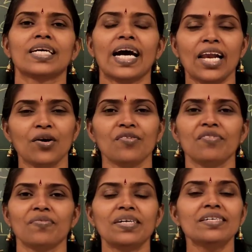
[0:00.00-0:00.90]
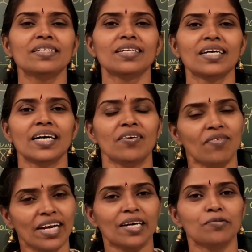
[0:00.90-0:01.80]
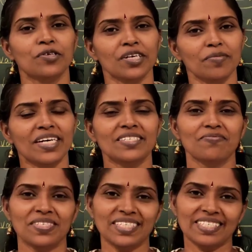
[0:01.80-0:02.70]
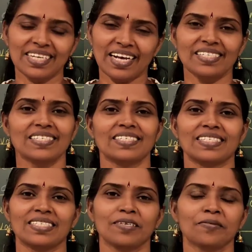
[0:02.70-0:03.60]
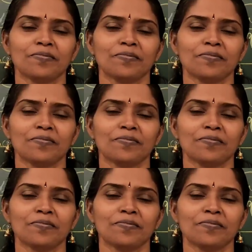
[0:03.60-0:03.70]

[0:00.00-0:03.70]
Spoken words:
Hello everyone, welcome to Yamuna's physics classes.